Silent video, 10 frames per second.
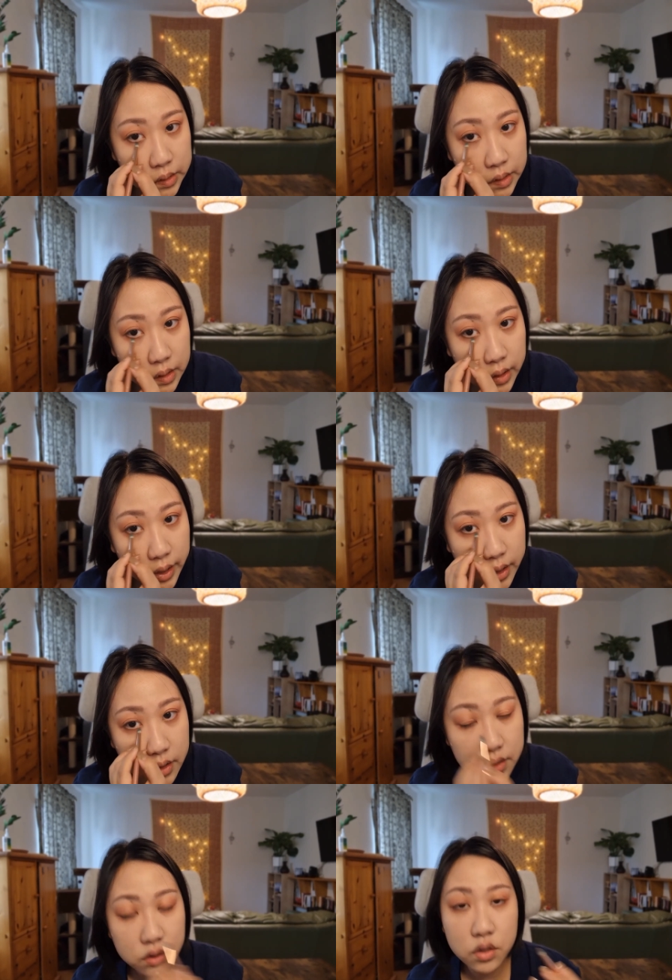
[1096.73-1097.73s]

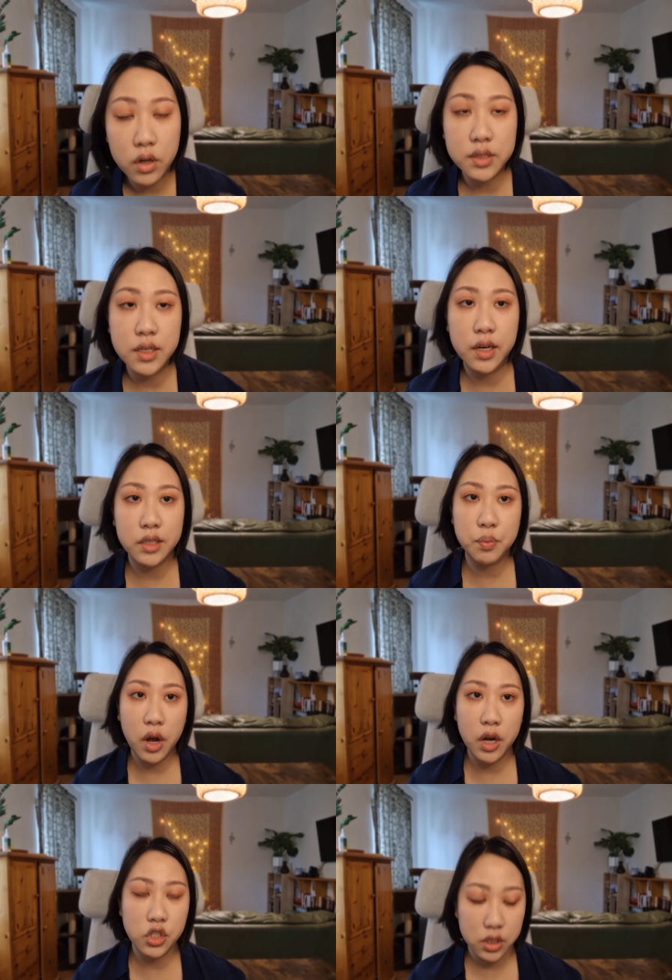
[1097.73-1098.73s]
like thoughts and
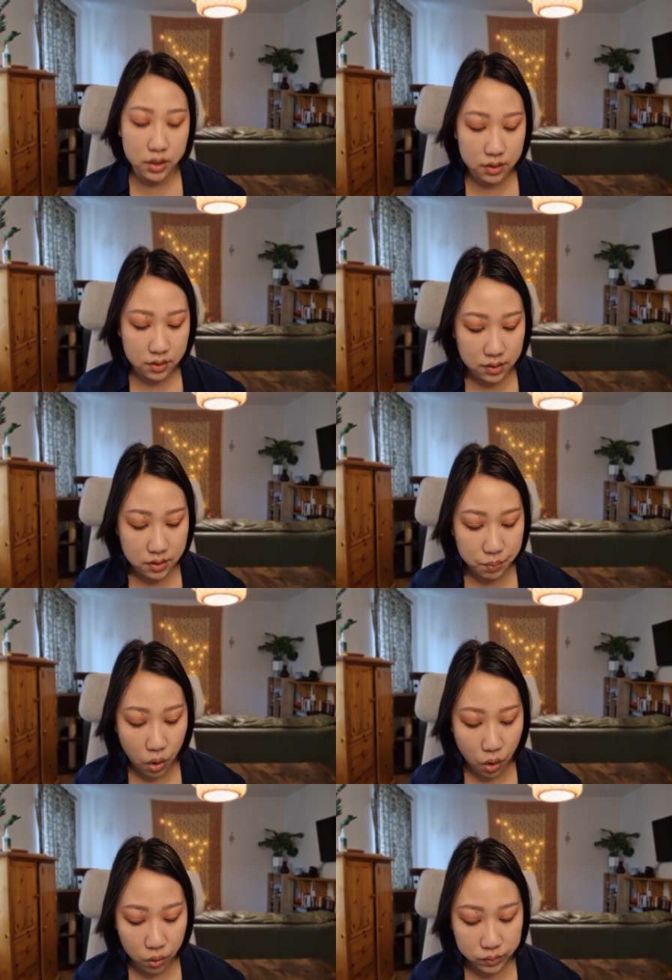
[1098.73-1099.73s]
expressions,
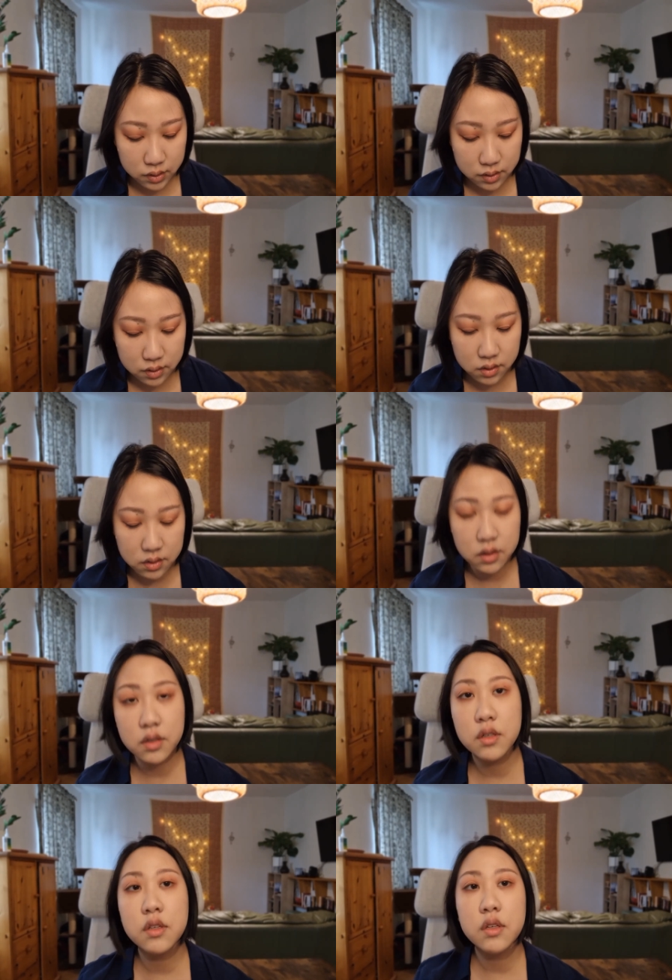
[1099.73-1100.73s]
posts,
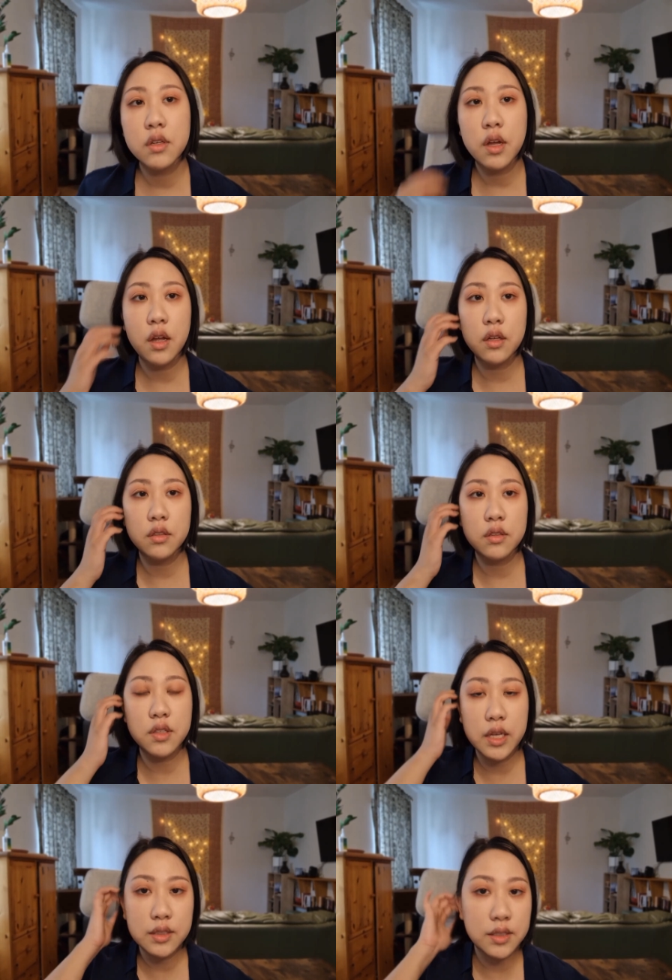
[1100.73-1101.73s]

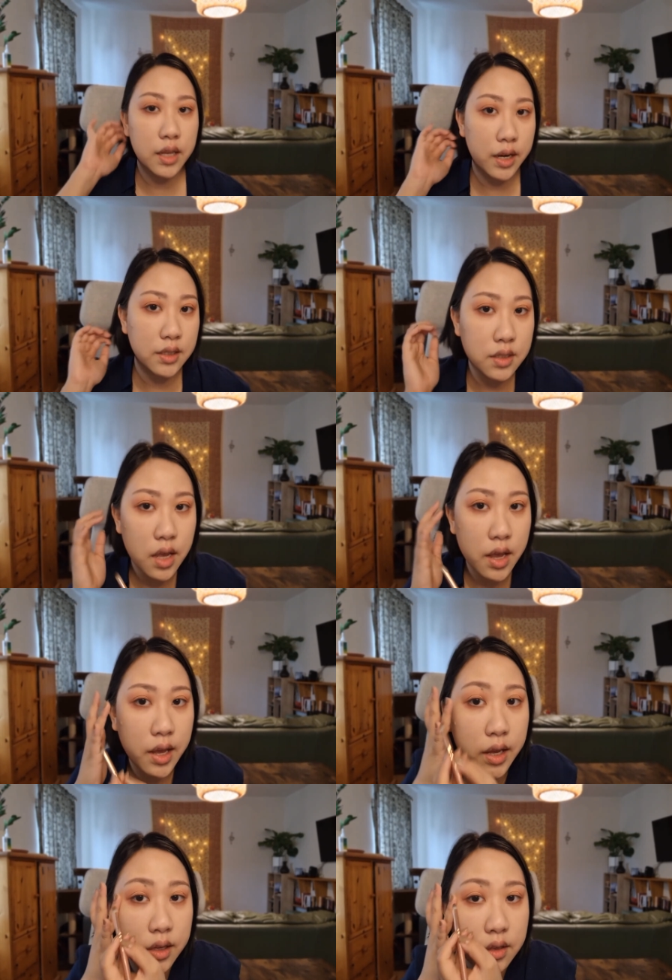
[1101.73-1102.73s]
things that I
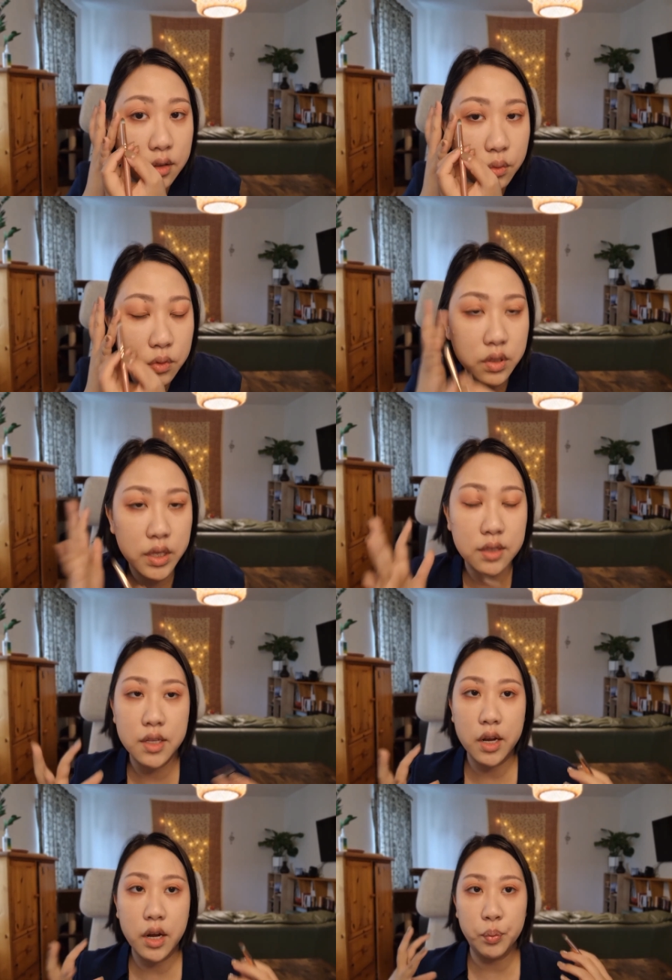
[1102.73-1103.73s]
say, things
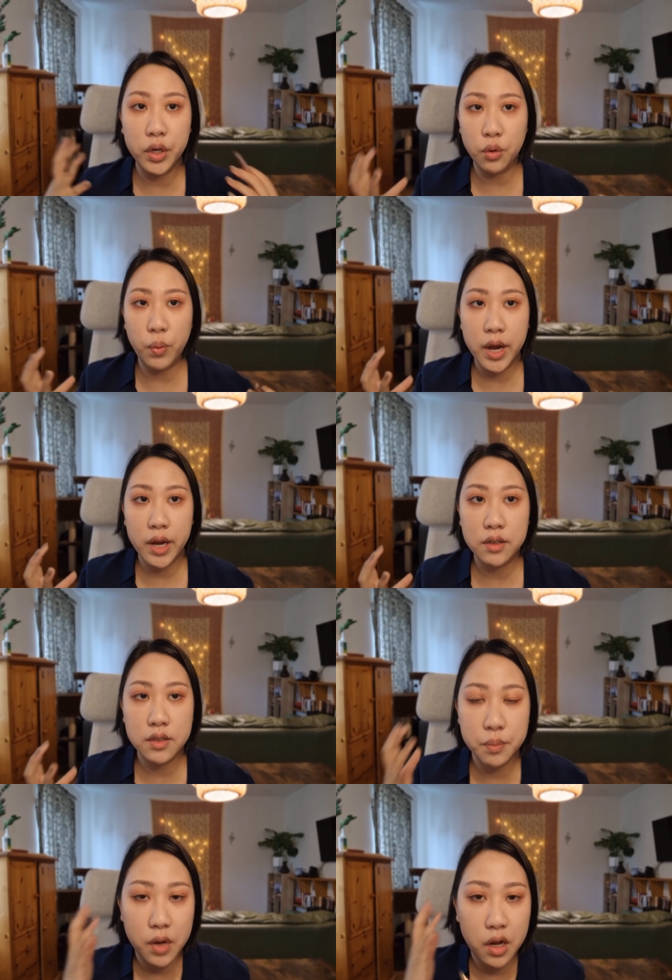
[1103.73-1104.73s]
that I bring awareness
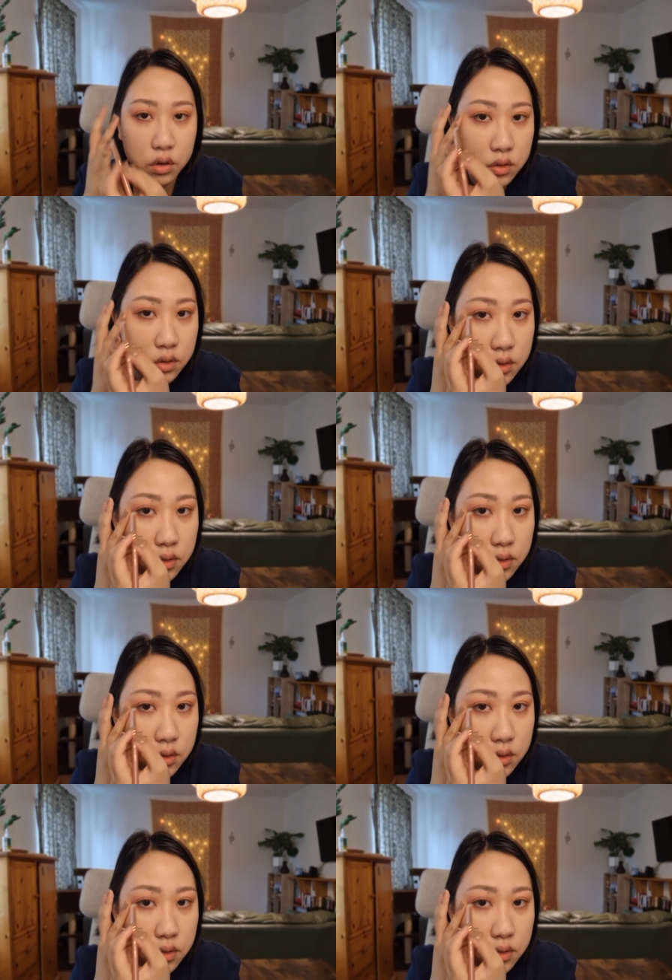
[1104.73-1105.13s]
about.